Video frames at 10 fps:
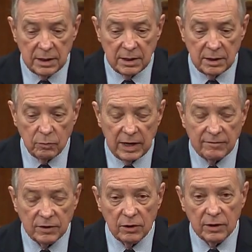then we have
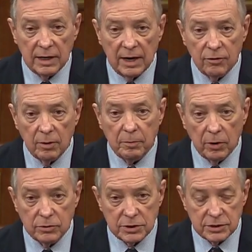to look at other
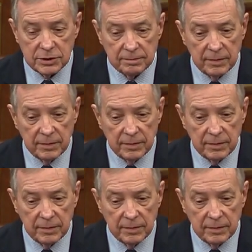approaches.